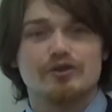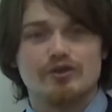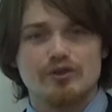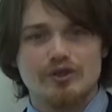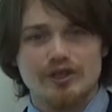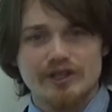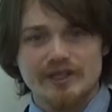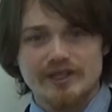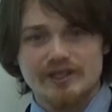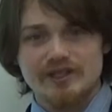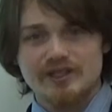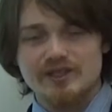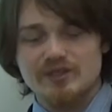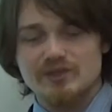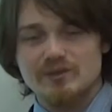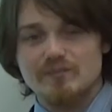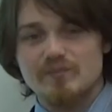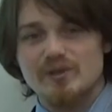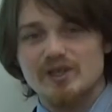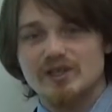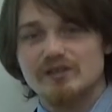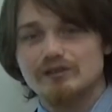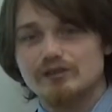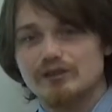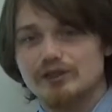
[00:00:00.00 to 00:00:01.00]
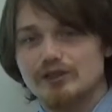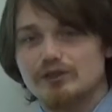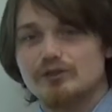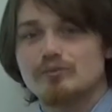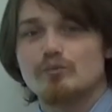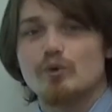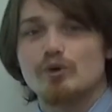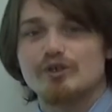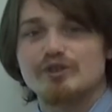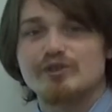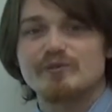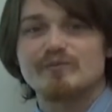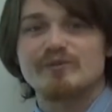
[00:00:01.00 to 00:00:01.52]
You're going to need to be a little
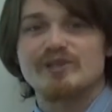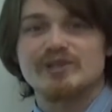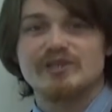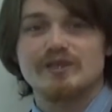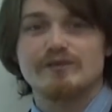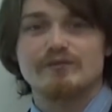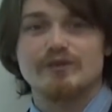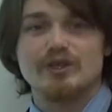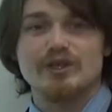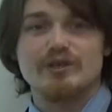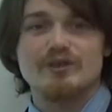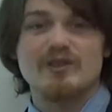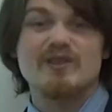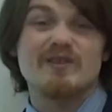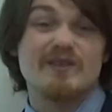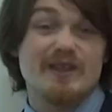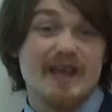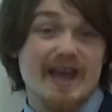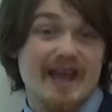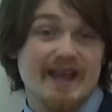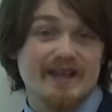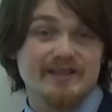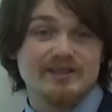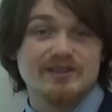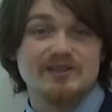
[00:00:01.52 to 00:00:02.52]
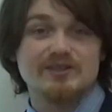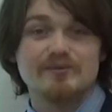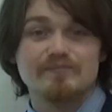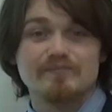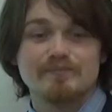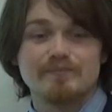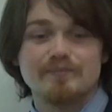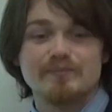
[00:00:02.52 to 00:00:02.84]
more specific than that.